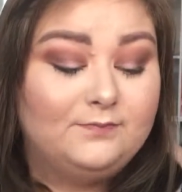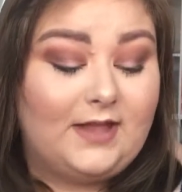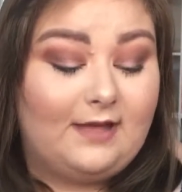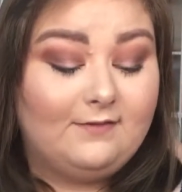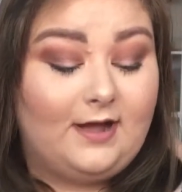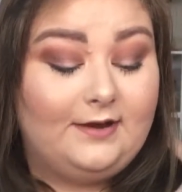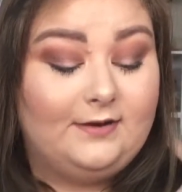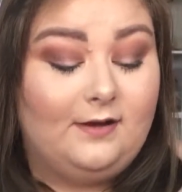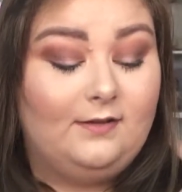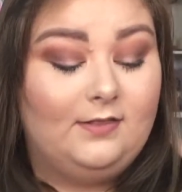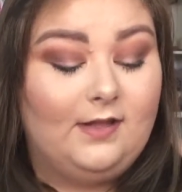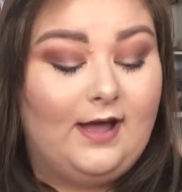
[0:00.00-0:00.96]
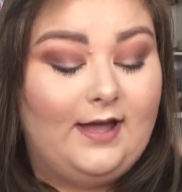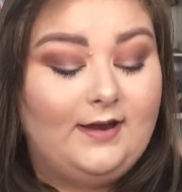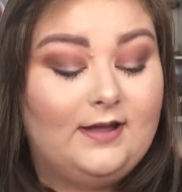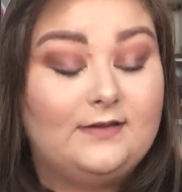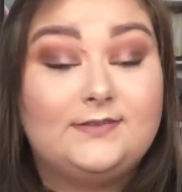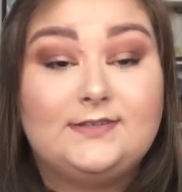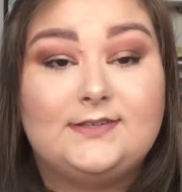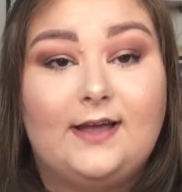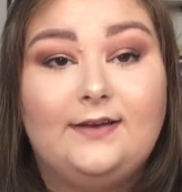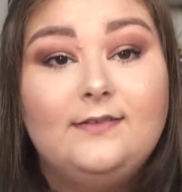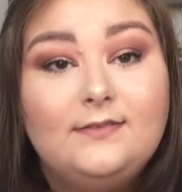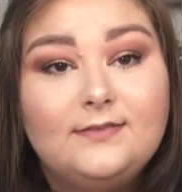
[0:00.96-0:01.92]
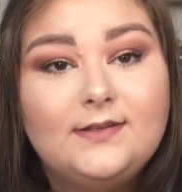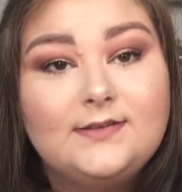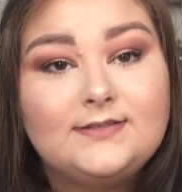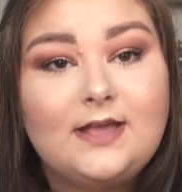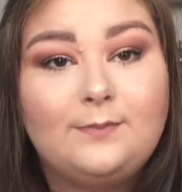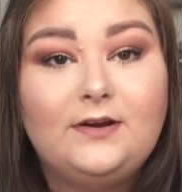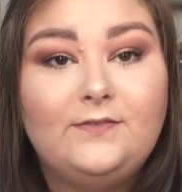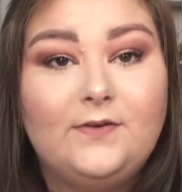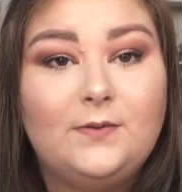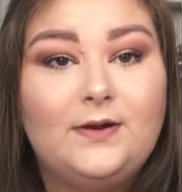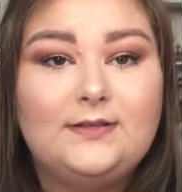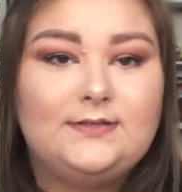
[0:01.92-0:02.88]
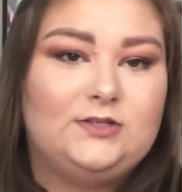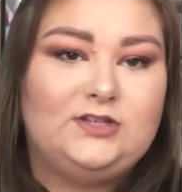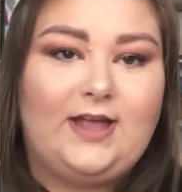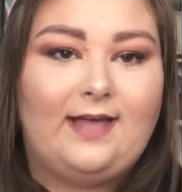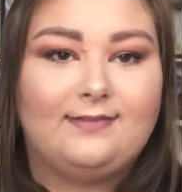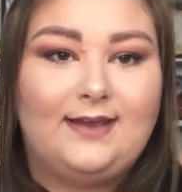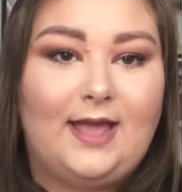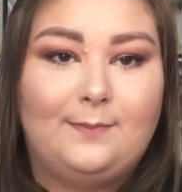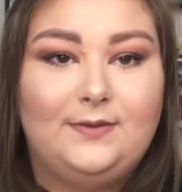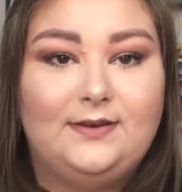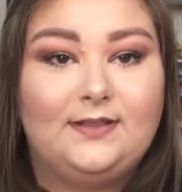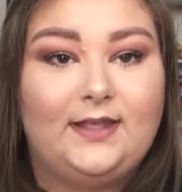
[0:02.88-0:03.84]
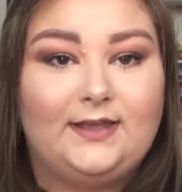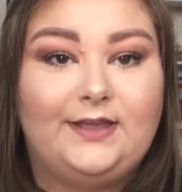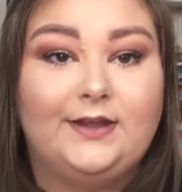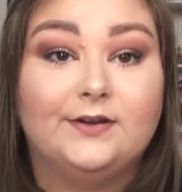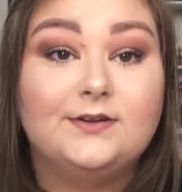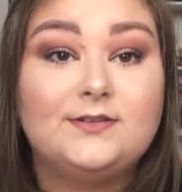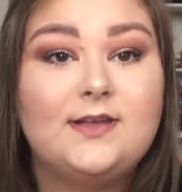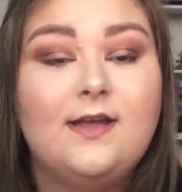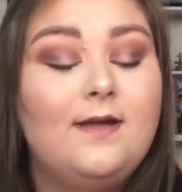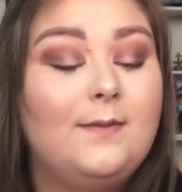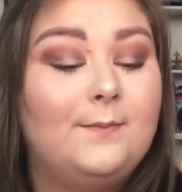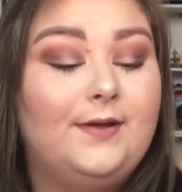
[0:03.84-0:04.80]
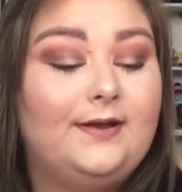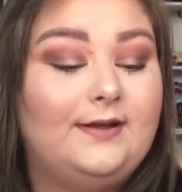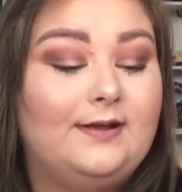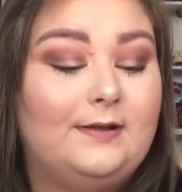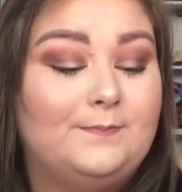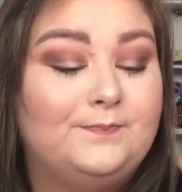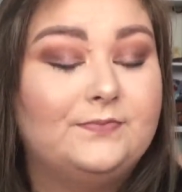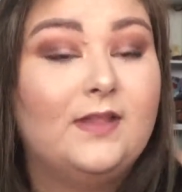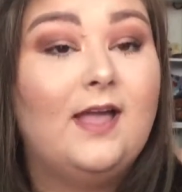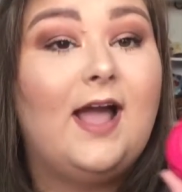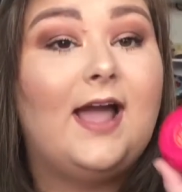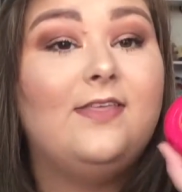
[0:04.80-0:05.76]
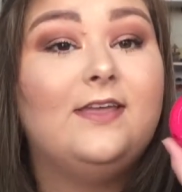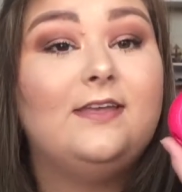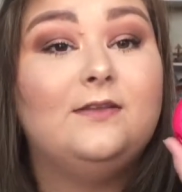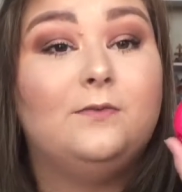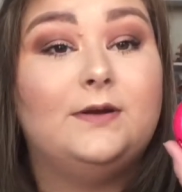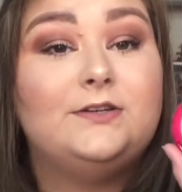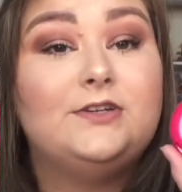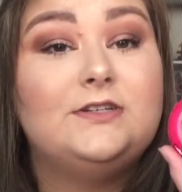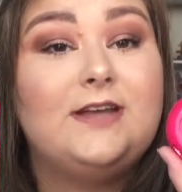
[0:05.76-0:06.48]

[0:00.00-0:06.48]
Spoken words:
I've gotten a lot of sun this summer for once, which it hasn't happened in like years. But I think in the winter